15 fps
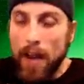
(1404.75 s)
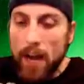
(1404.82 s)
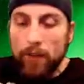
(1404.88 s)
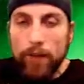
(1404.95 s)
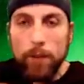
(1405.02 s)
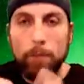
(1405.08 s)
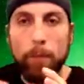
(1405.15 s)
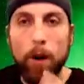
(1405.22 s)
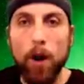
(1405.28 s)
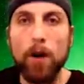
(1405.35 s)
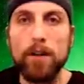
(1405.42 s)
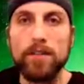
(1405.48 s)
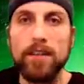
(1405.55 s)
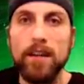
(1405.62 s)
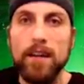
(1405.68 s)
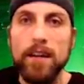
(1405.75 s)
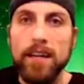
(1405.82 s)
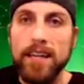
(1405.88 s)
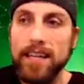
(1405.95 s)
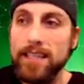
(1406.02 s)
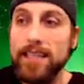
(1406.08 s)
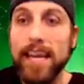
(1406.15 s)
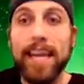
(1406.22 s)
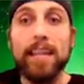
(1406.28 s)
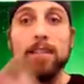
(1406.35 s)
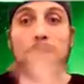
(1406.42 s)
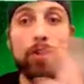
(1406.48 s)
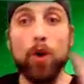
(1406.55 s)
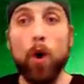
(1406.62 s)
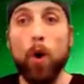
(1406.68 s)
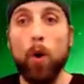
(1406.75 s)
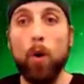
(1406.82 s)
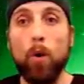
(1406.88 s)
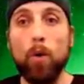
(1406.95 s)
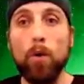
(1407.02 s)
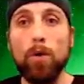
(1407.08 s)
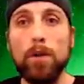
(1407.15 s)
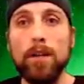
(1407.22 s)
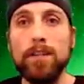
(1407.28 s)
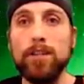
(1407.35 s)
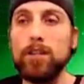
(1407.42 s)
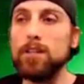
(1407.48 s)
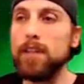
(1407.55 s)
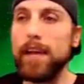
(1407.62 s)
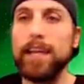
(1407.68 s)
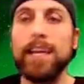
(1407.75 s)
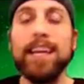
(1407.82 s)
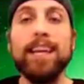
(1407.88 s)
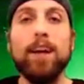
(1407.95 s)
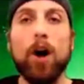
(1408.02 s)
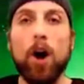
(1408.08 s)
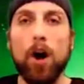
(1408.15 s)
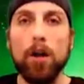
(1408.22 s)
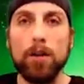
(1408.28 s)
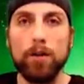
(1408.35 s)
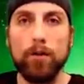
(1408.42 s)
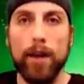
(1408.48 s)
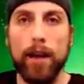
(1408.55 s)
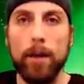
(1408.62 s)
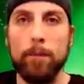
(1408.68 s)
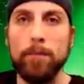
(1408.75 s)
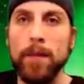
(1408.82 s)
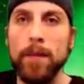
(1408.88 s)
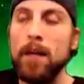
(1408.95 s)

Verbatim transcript: Every part contains the whole, just like in a hologram.